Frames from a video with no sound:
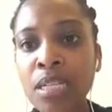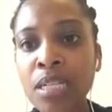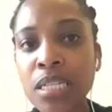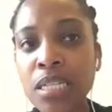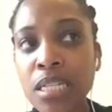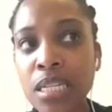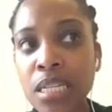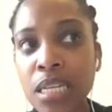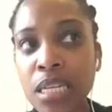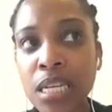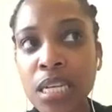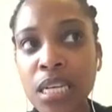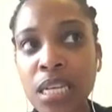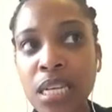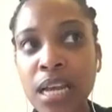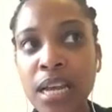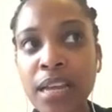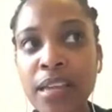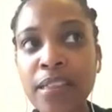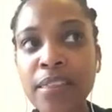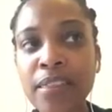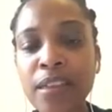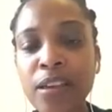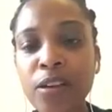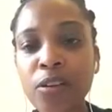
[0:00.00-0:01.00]
T, I
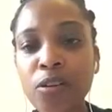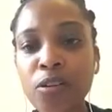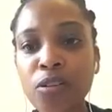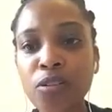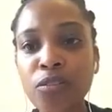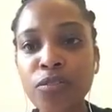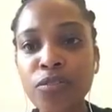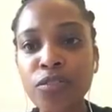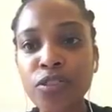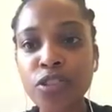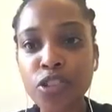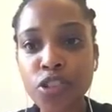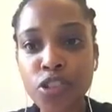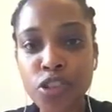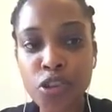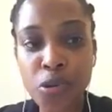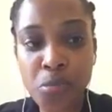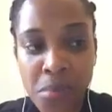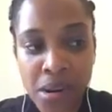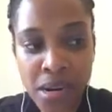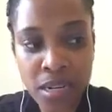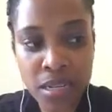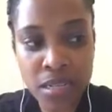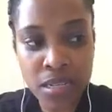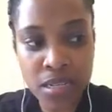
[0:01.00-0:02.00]
think of
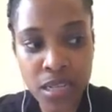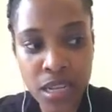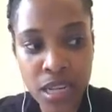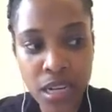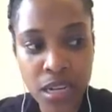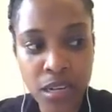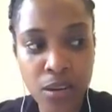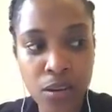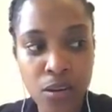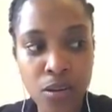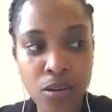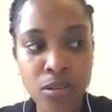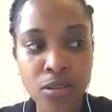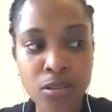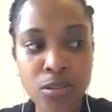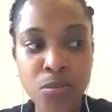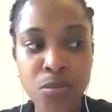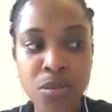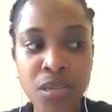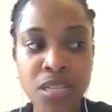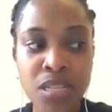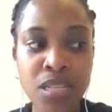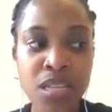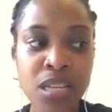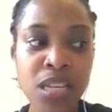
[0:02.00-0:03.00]
tumors can cause
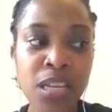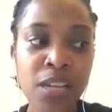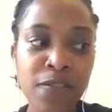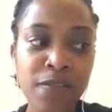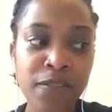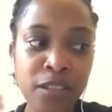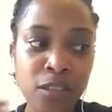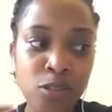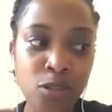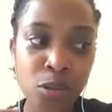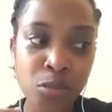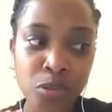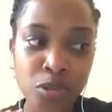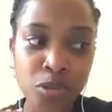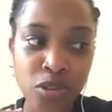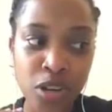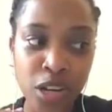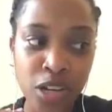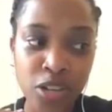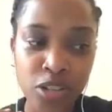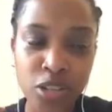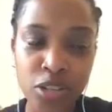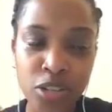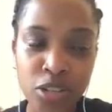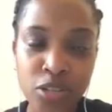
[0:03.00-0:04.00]
wheezing if there's
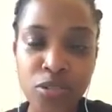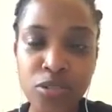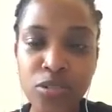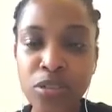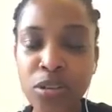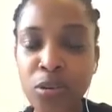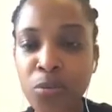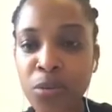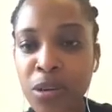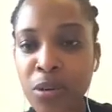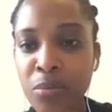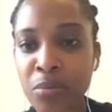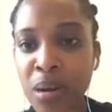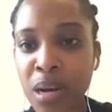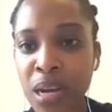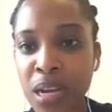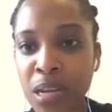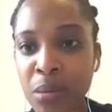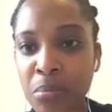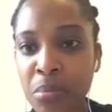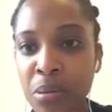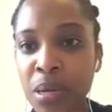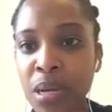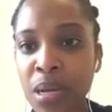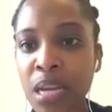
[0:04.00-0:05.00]
obstruction to the
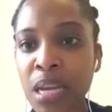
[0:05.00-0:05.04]
windpipe.